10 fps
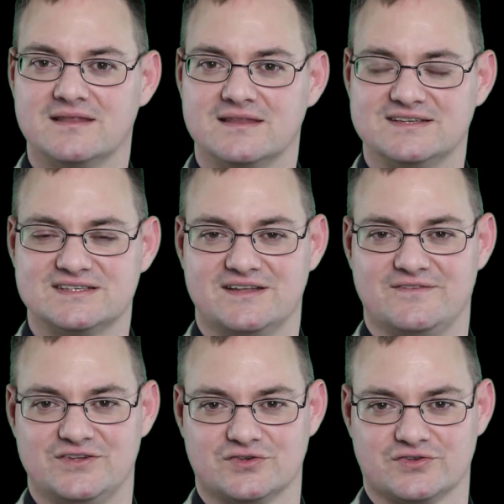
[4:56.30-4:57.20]
These
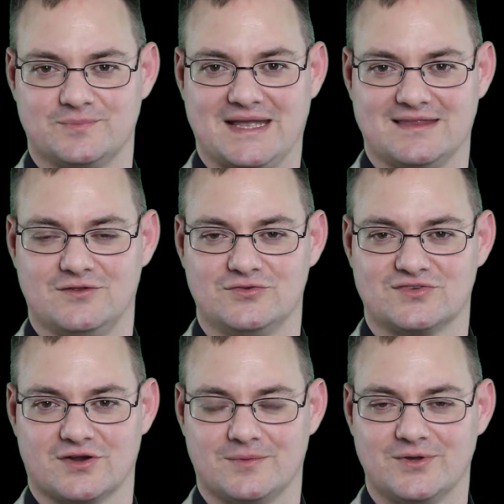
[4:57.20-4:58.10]
individuals may lose
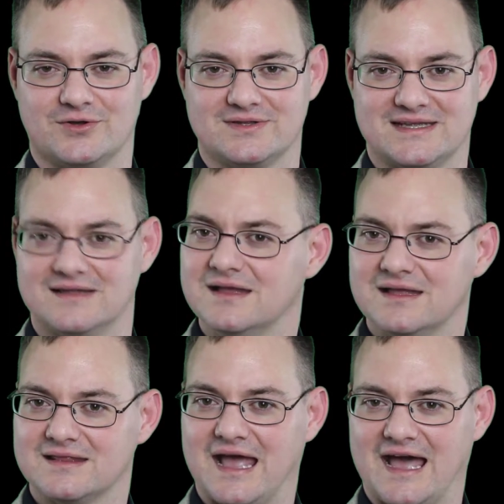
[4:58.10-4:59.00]
their ability
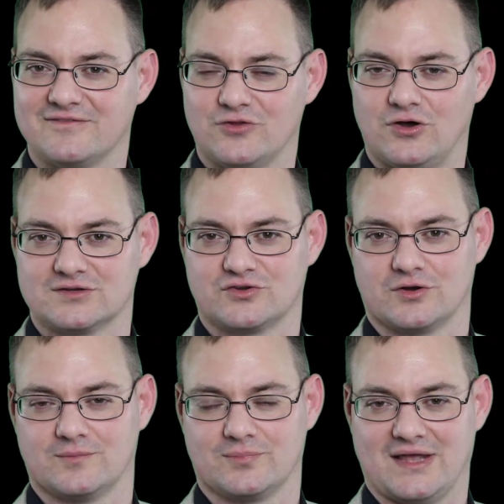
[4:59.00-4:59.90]
to have
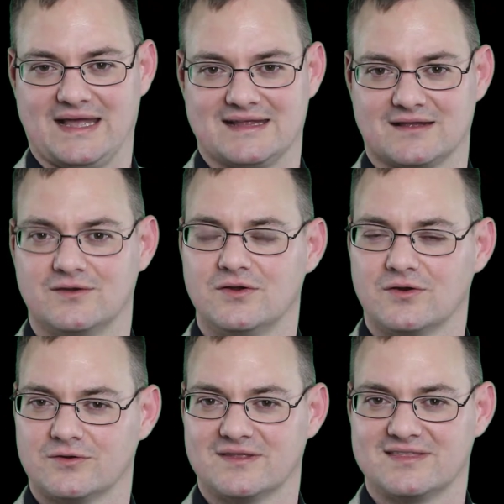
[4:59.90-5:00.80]
long-term planning,
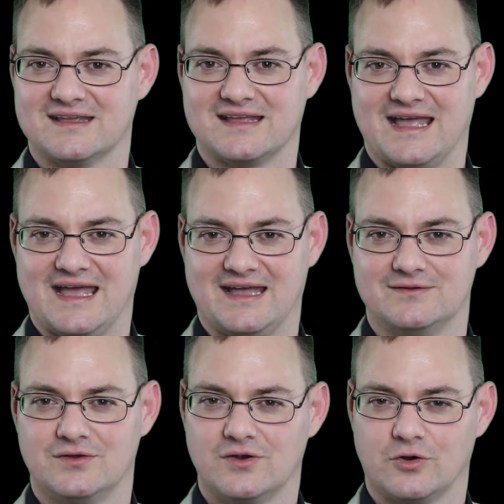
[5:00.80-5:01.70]
or to think
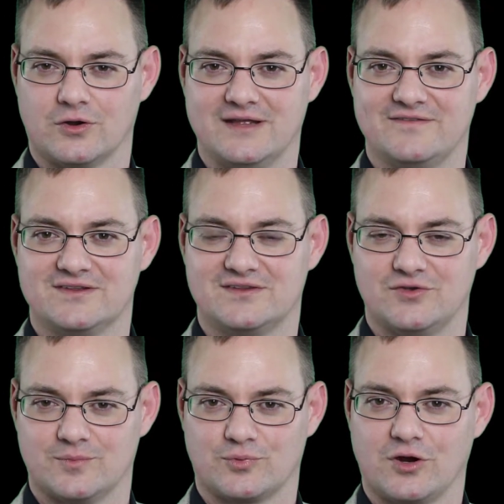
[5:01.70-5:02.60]
ahead, or even
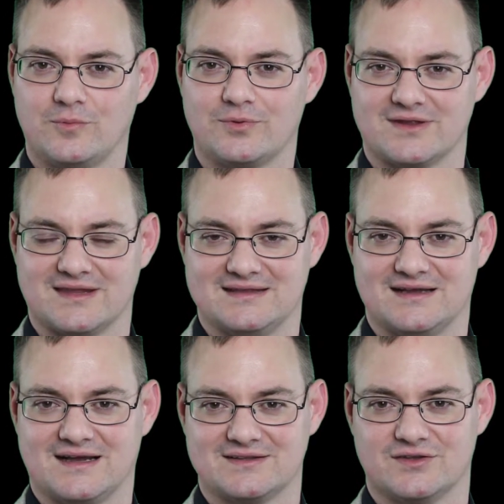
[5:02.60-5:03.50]
to appropriately
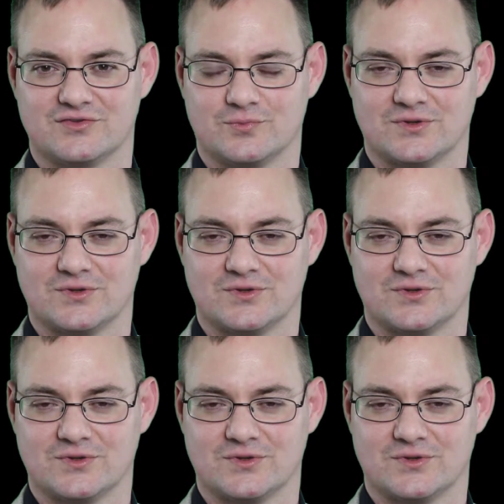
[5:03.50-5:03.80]
diagnose